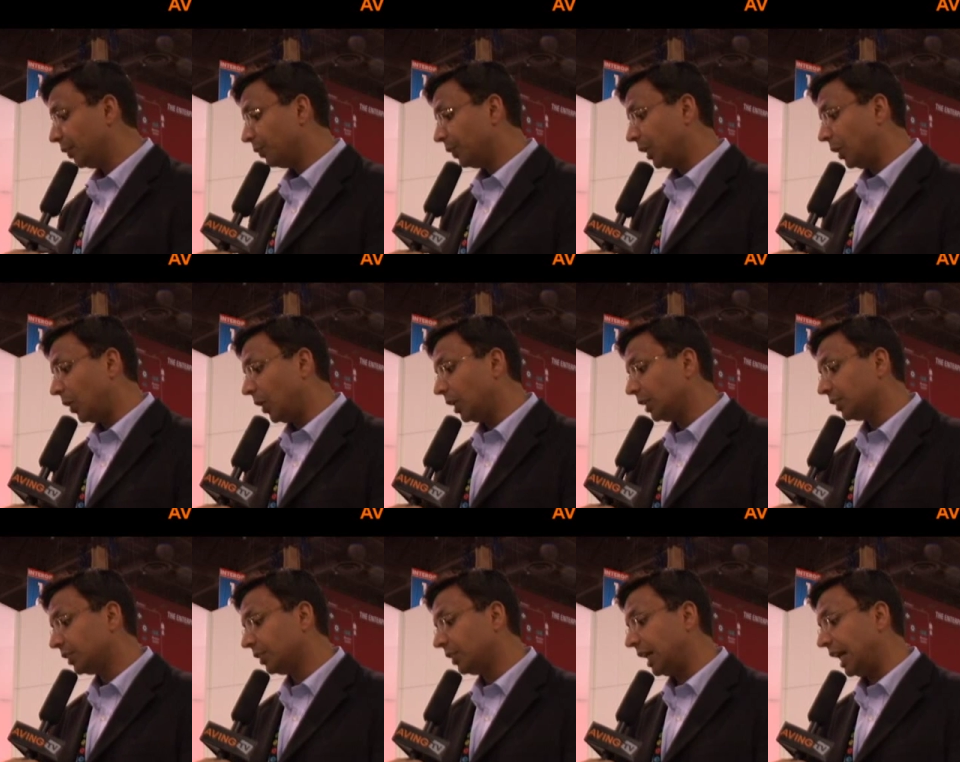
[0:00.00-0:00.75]
we
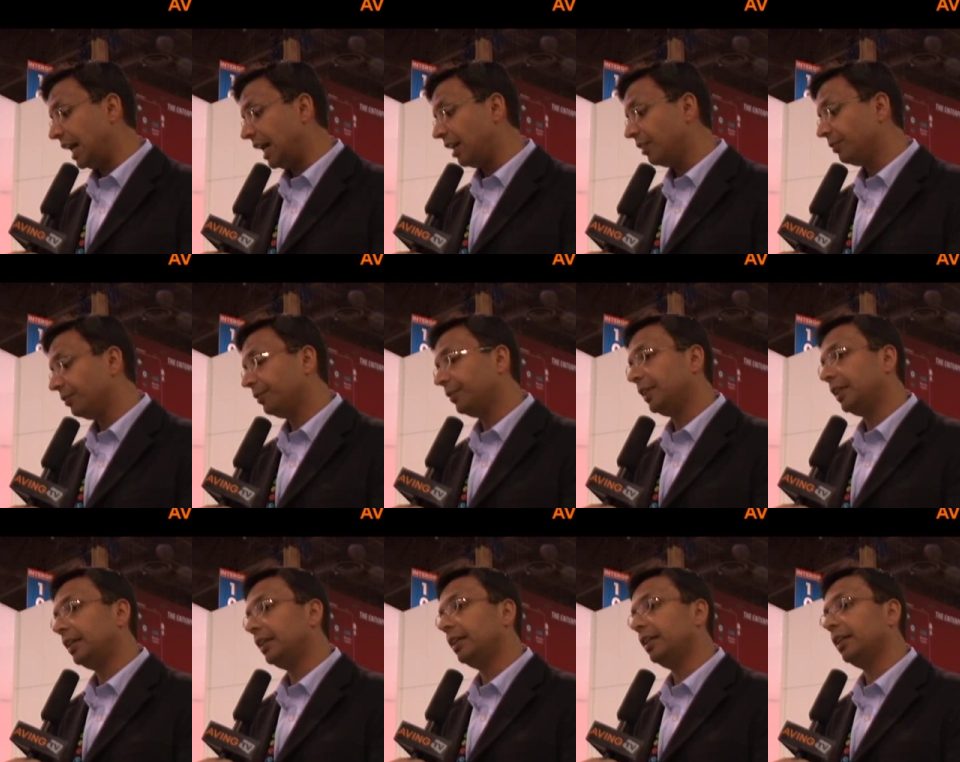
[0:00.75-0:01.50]
also have
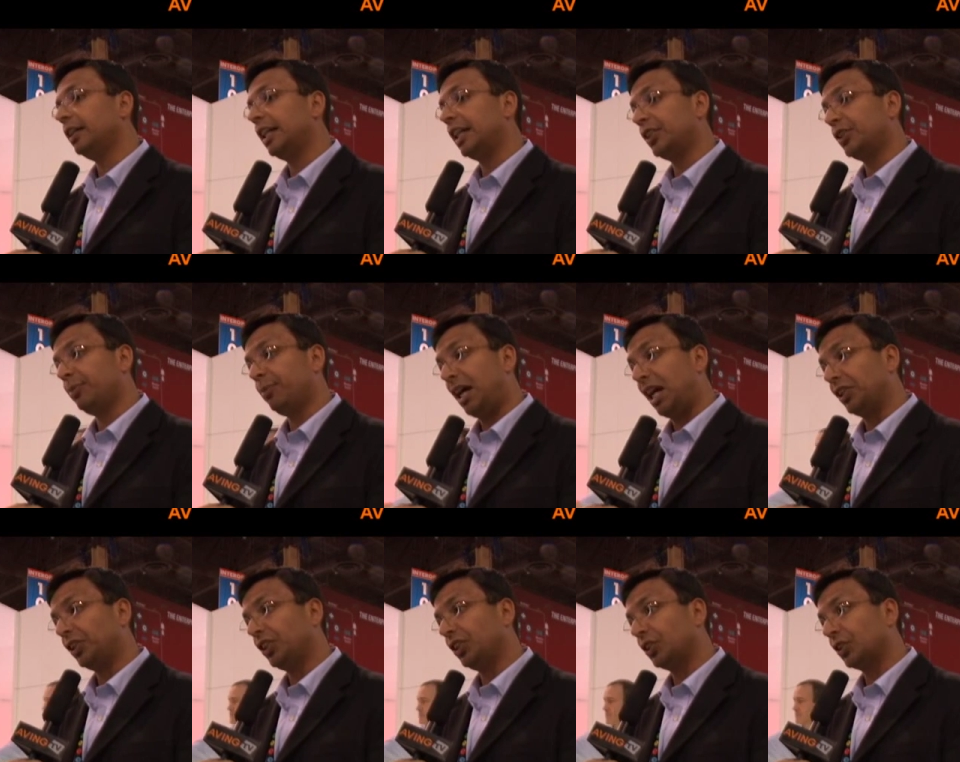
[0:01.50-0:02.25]
uh,
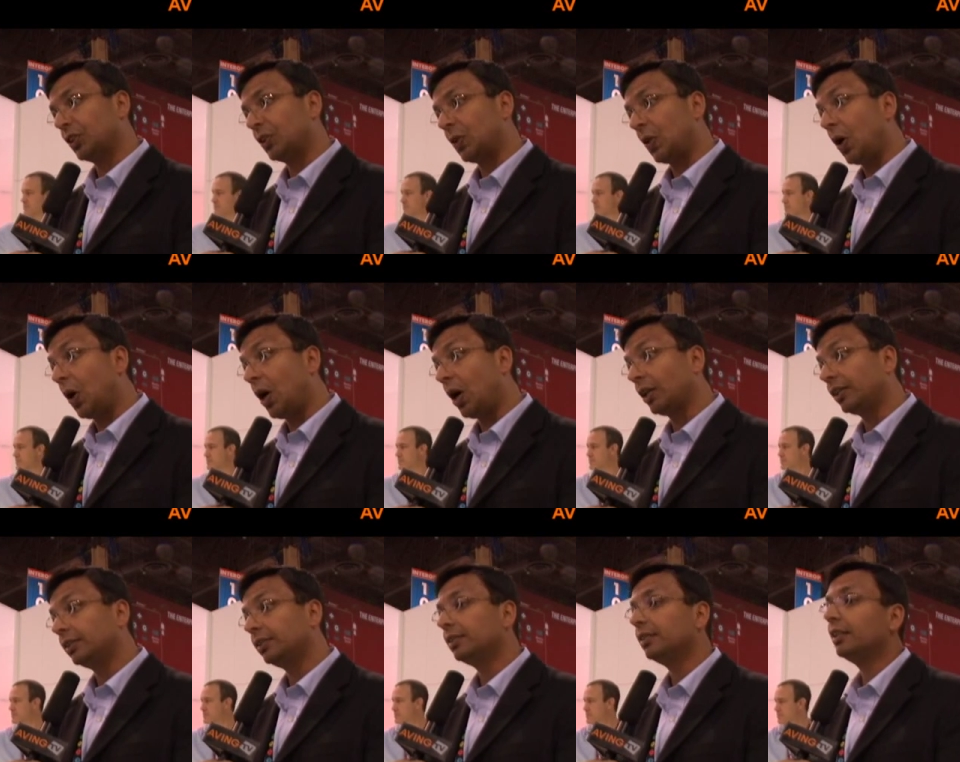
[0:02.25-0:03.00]
expansion
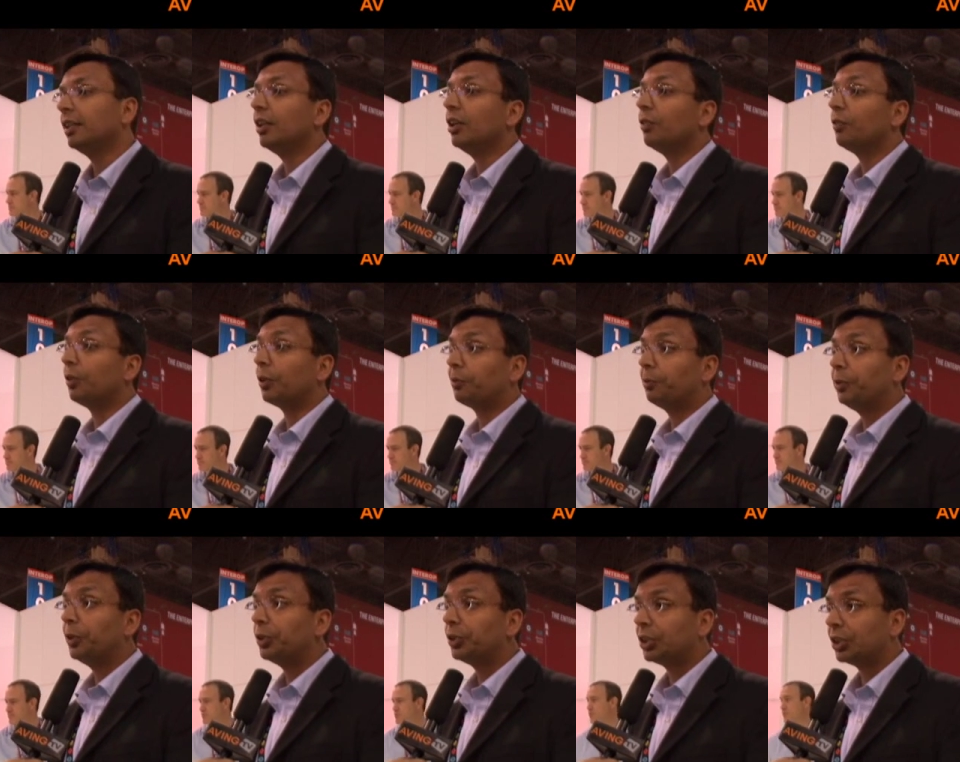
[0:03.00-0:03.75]
slot for
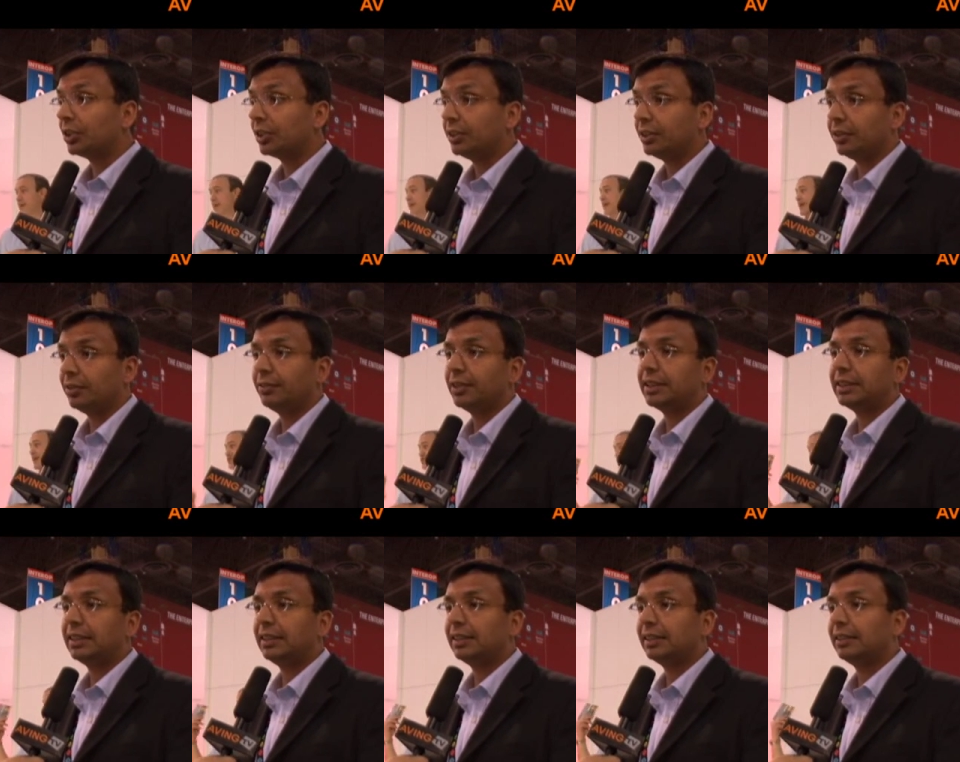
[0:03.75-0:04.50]
future
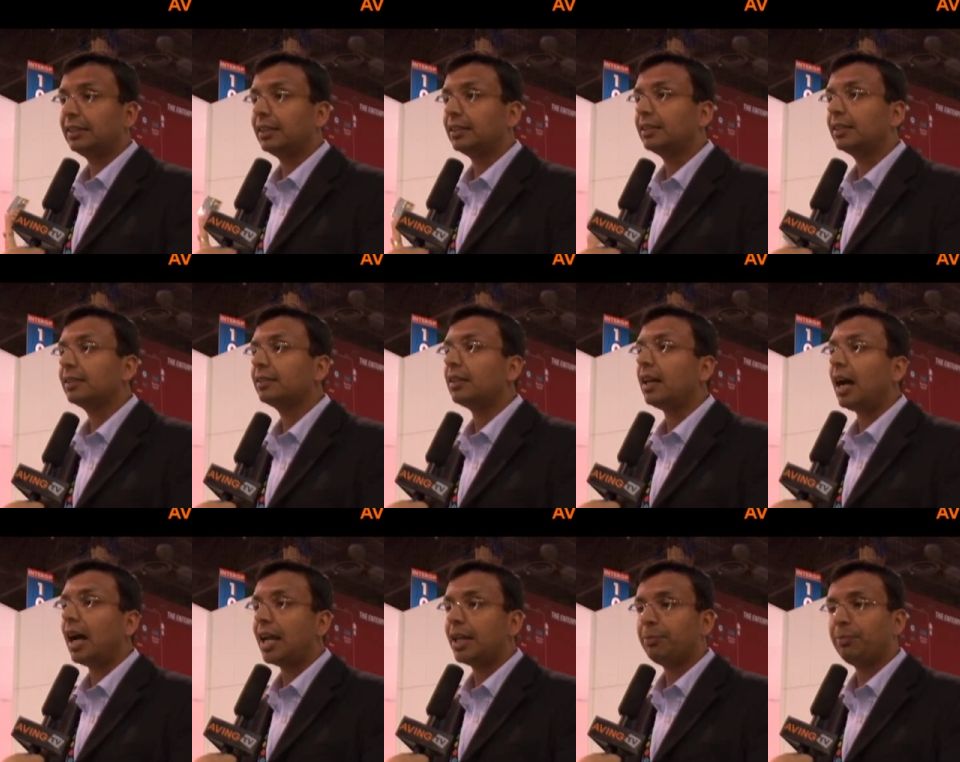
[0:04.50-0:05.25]
services such as
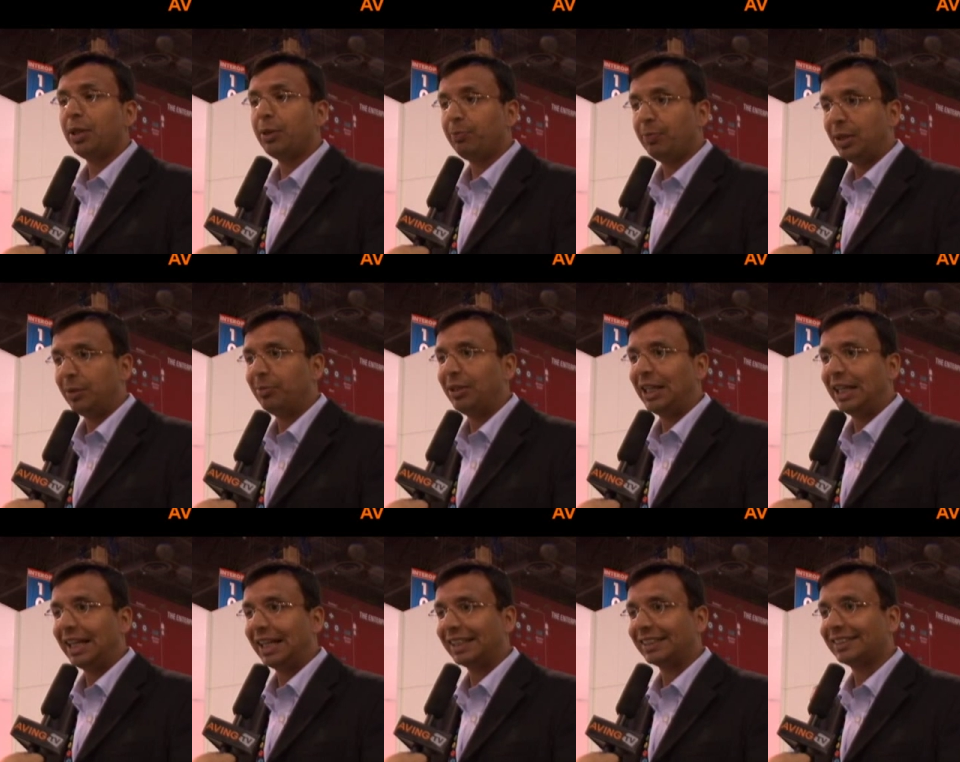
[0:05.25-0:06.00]

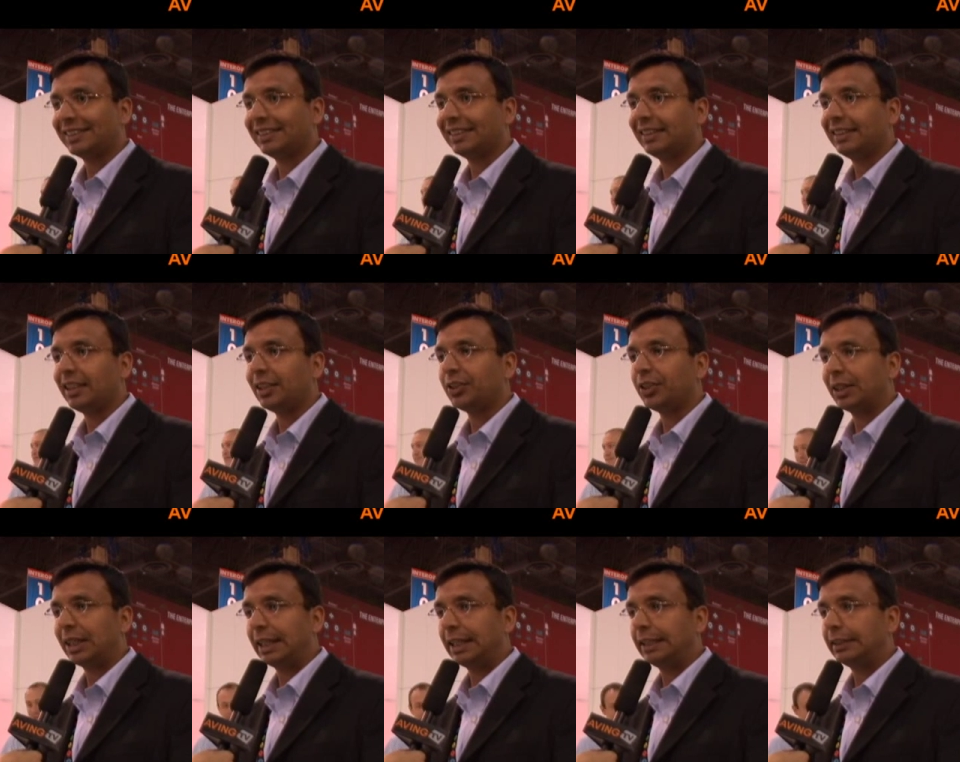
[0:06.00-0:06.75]
IPPBX that
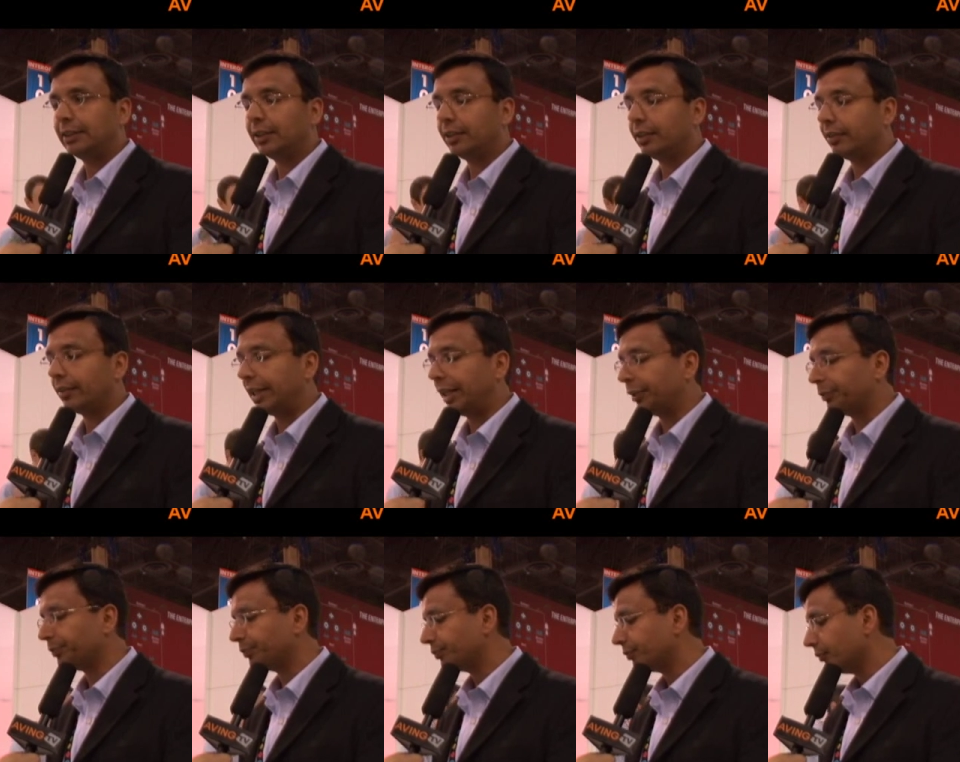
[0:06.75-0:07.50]
you can
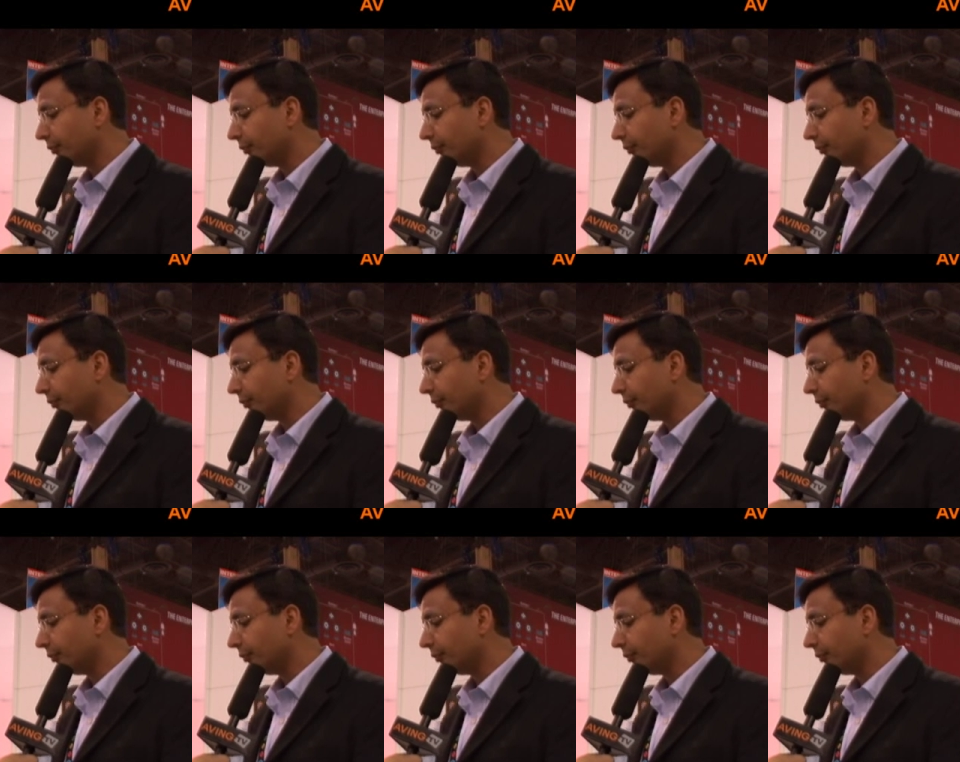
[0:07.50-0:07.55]
integrate.